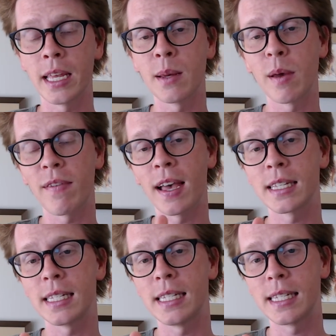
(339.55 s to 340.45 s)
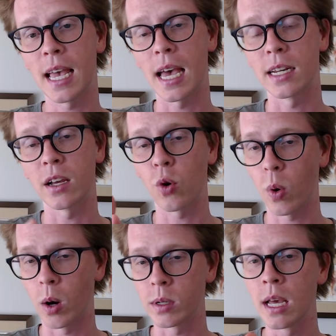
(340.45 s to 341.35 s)
NMFS said,
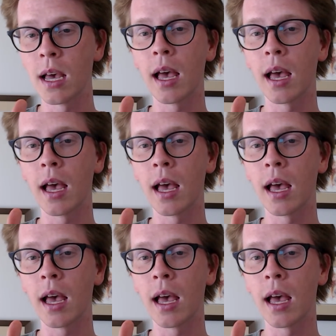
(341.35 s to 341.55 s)
quote,